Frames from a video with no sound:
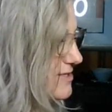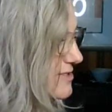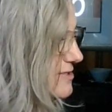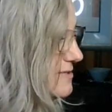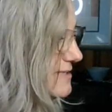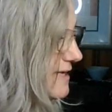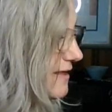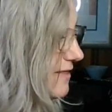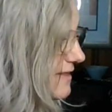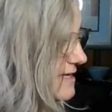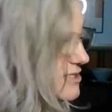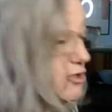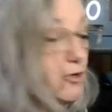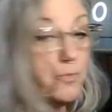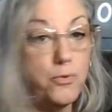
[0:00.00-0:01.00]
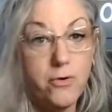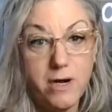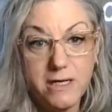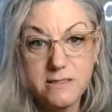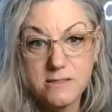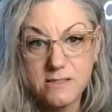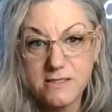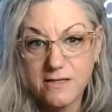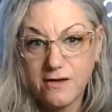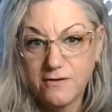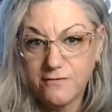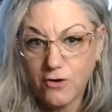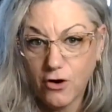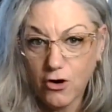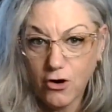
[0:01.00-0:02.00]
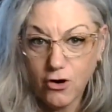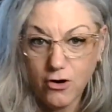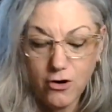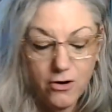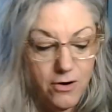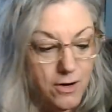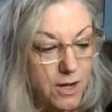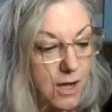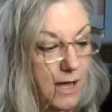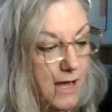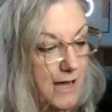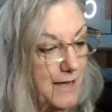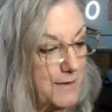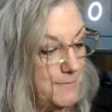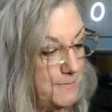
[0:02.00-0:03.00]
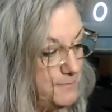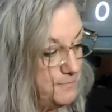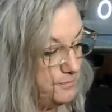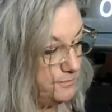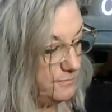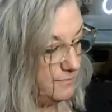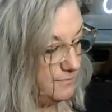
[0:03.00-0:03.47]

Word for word: So these are prints of her, um,